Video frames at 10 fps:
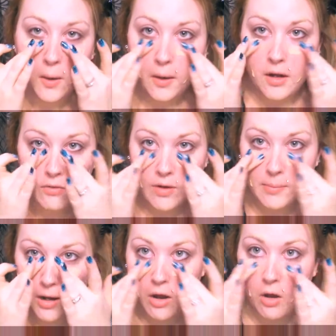kind of rub
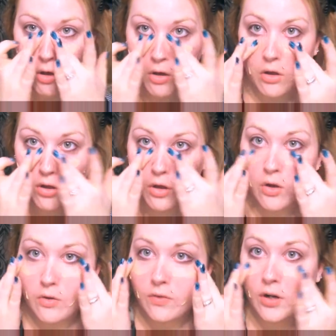it all
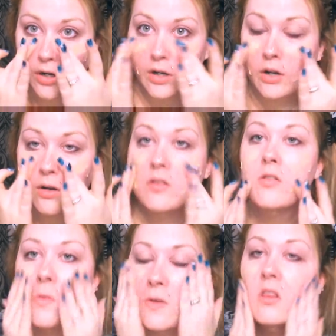over
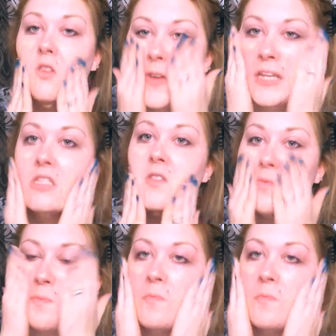the face.